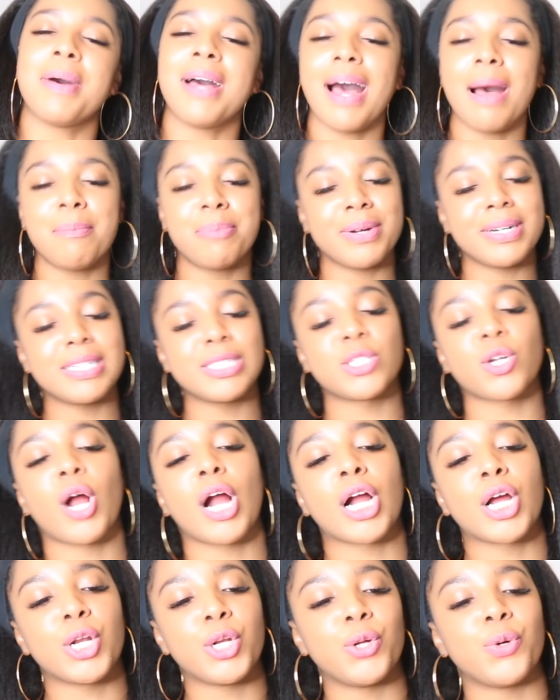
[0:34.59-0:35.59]
but I'm pretty sure
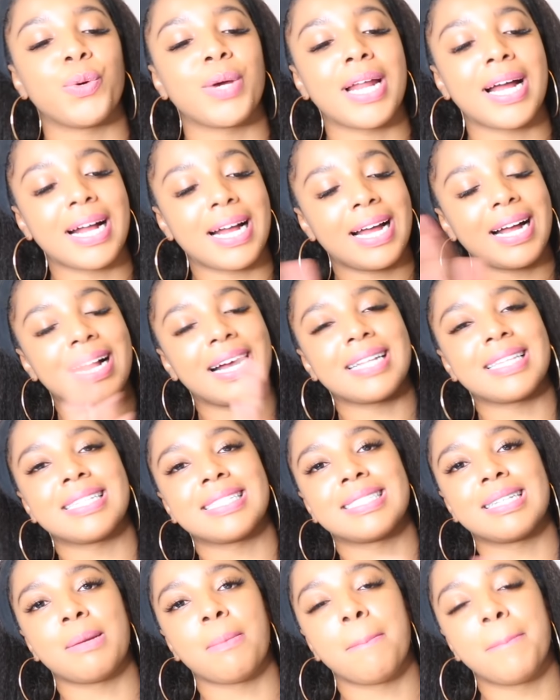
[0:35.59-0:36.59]
I could do it. I got, I got
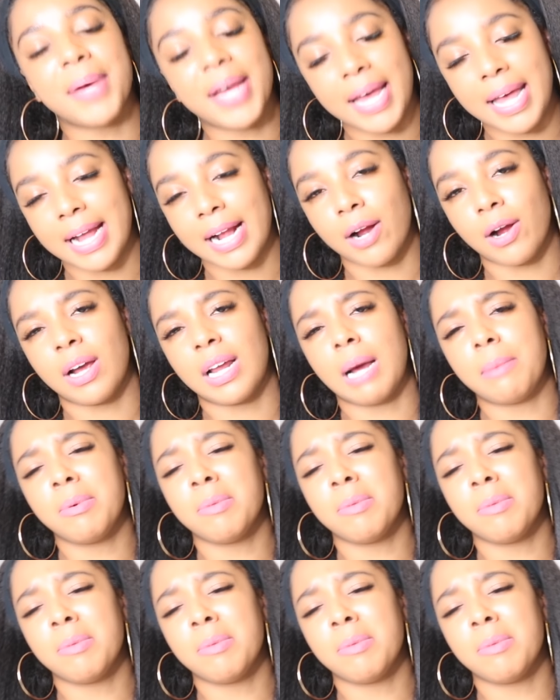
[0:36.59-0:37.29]
this in the bag, all right?